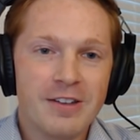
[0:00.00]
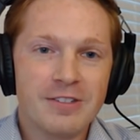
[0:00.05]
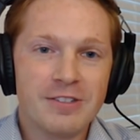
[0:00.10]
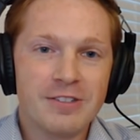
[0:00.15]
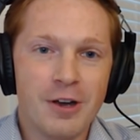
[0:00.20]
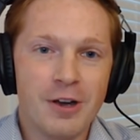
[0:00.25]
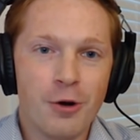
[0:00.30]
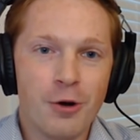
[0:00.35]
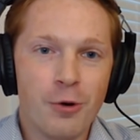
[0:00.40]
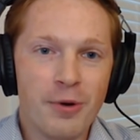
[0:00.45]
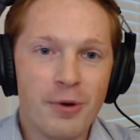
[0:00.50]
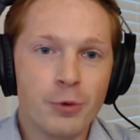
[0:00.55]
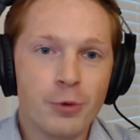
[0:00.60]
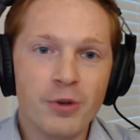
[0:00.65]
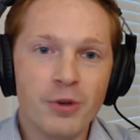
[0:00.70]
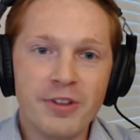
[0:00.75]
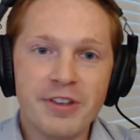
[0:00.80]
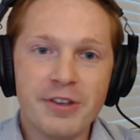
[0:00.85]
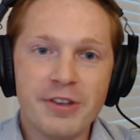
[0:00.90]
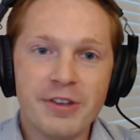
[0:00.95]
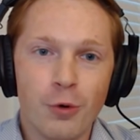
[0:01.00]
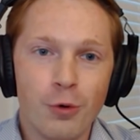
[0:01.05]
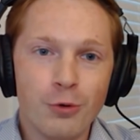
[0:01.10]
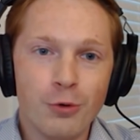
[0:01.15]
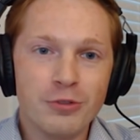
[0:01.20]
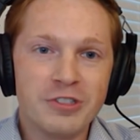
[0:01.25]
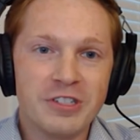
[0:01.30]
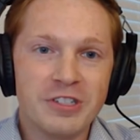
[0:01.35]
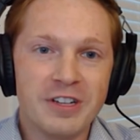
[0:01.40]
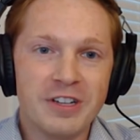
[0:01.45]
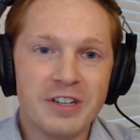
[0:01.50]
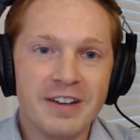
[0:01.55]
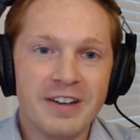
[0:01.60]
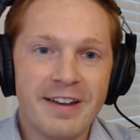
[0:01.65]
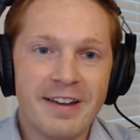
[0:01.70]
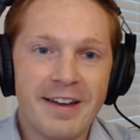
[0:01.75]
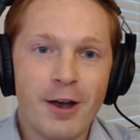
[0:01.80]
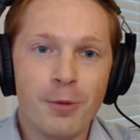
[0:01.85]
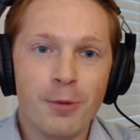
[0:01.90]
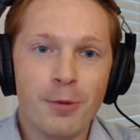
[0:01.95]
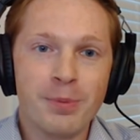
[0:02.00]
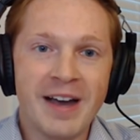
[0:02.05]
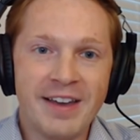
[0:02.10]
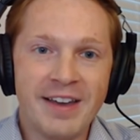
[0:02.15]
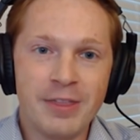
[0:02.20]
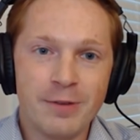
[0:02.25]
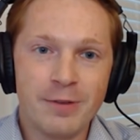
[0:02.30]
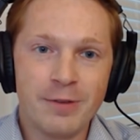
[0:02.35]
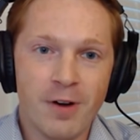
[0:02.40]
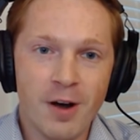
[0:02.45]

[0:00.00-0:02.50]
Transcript: So it's really cool to help guide the